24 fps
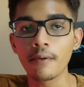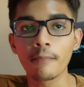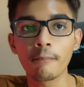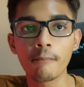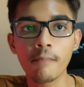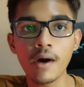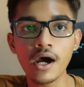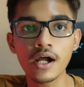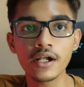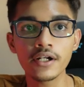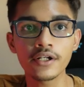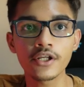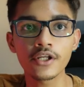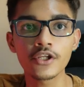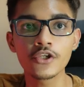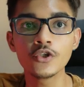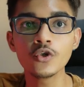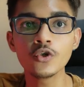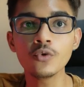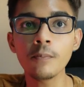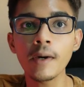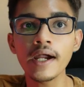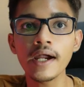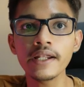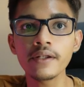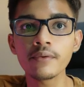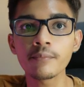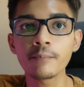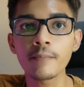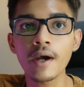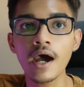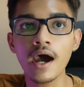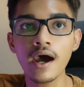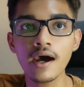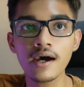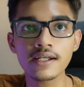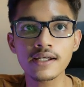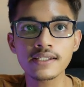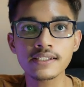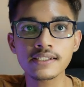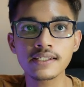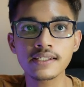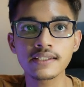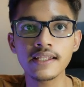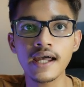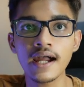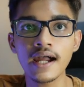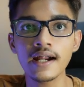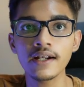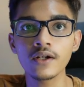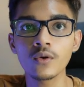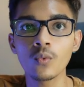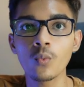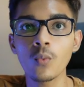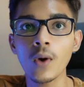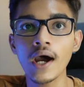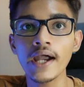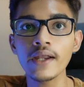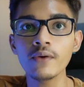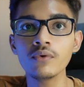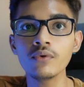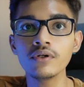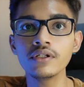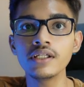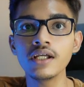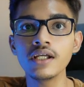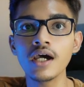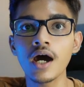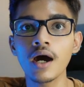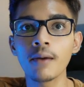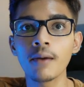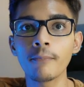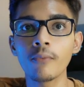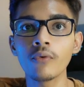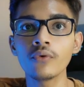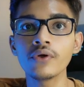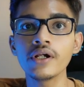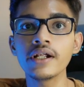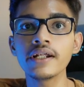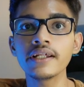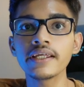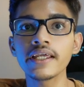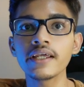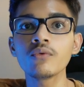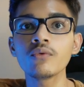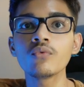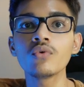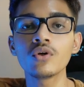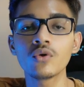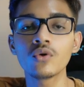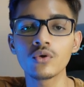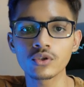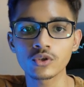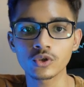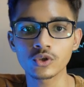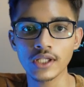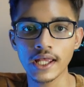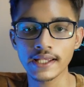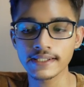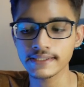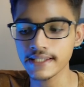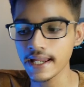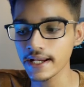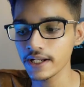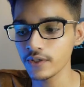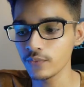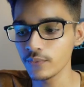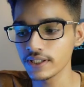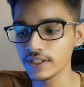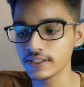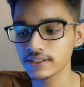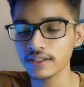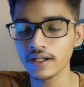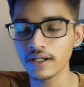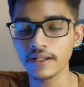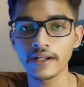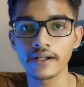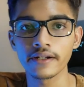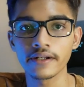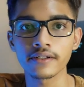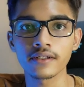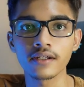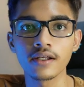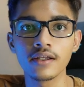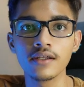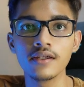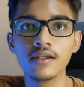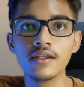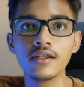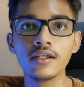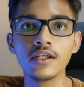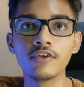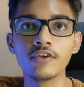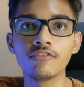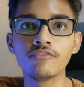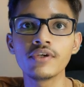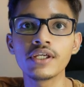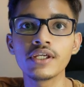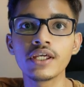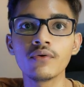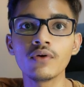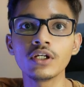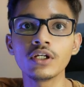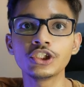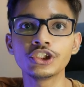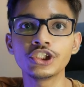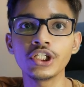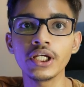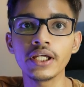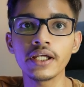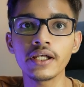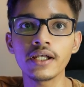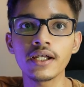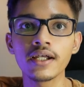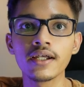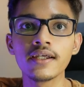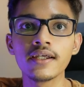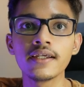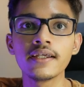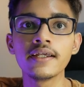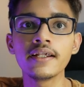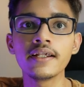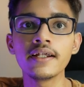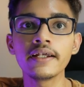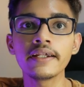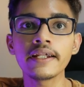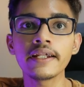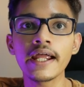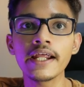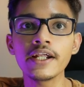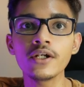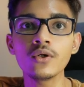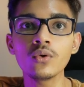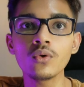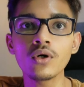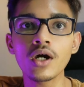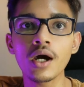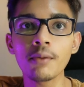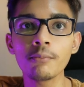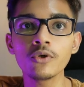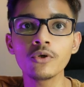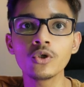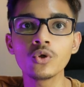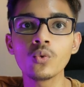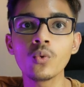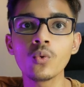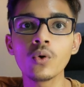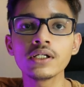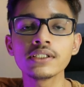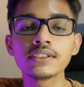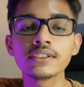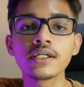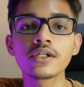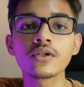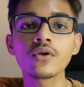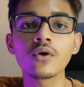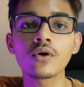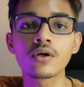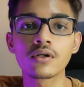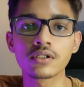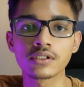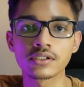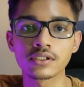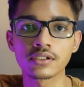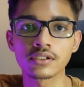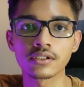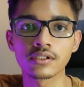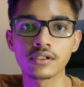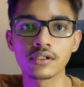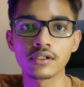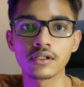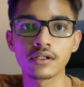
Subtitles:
But you might ask that why would the opponent king will go sideways, correct? If we give a check, he'll try to come towards the rooks.